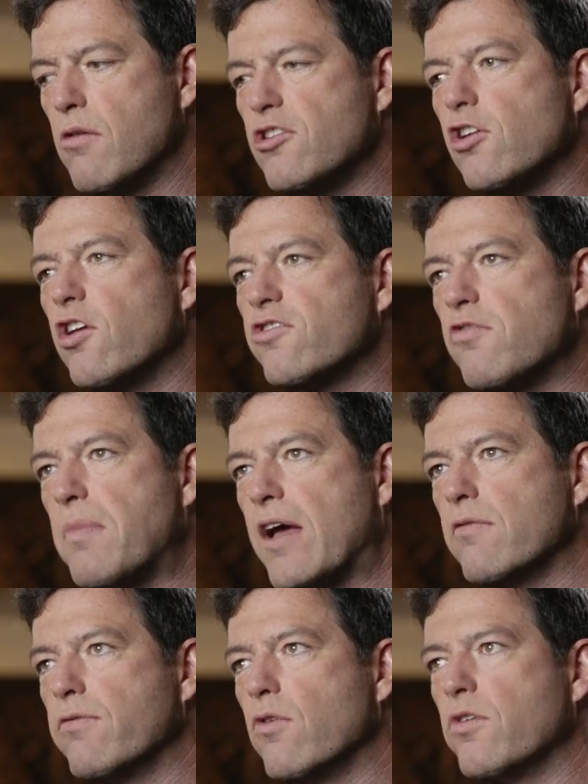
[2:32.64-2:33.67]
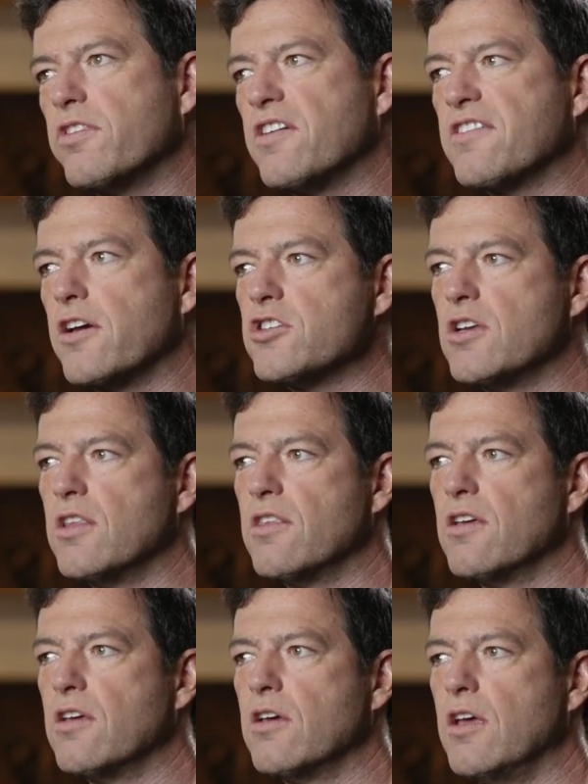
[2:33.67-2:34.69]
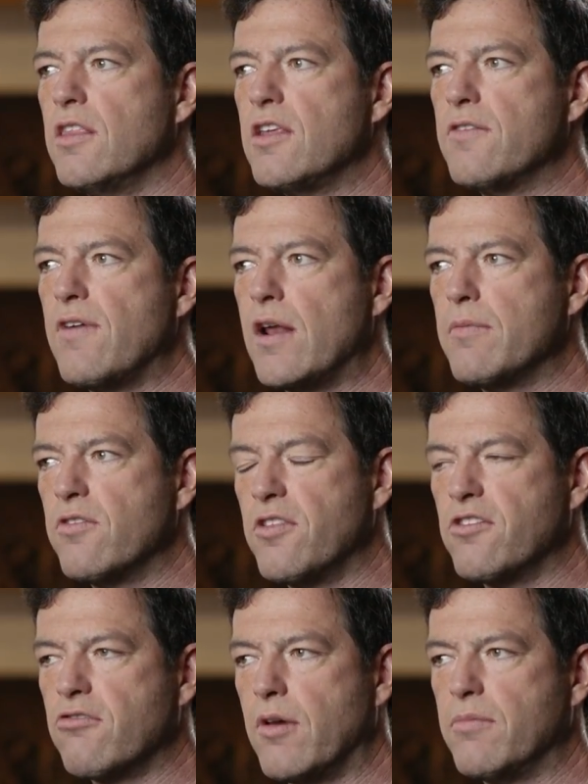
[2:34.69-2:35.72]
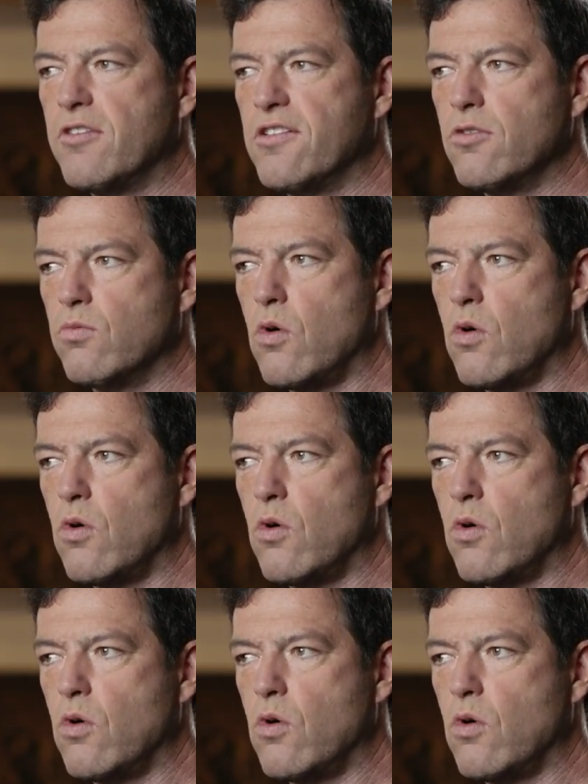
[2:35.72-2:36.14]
There was a lot of back and forth discussion in the development of the script as to